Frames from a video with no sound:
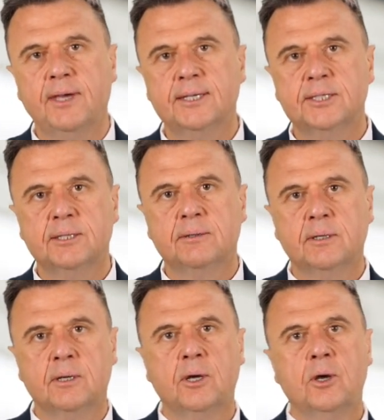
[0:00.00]
years?
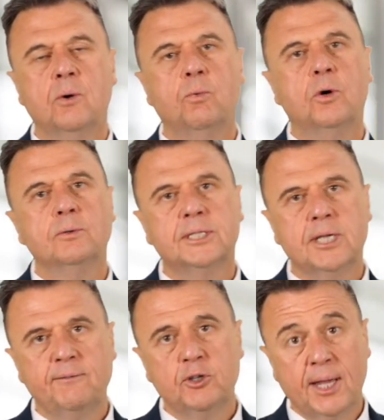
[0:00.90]
Well,
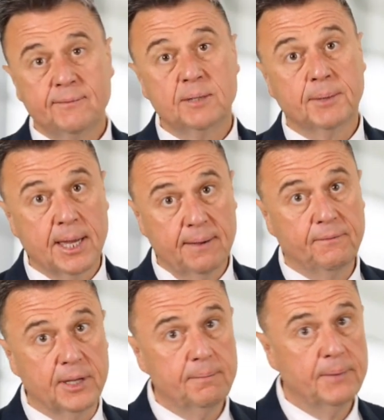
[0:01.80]
Steve should have some comfort